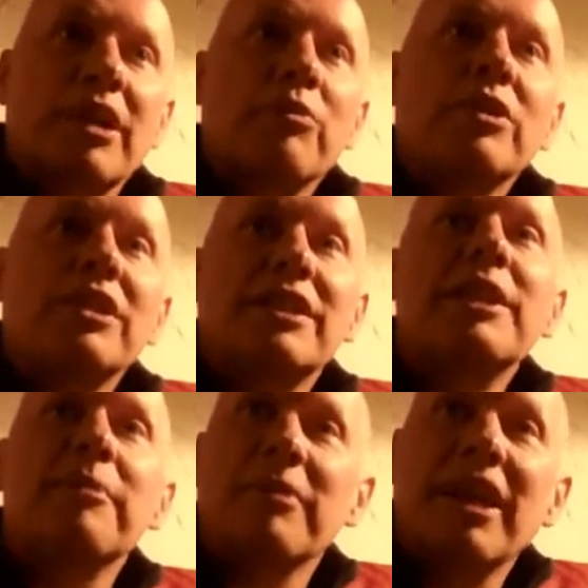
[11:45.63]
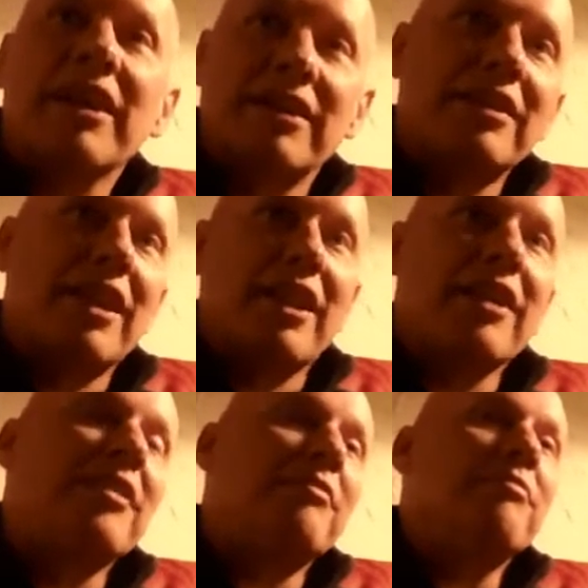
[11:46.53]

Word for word: it would seem that uh,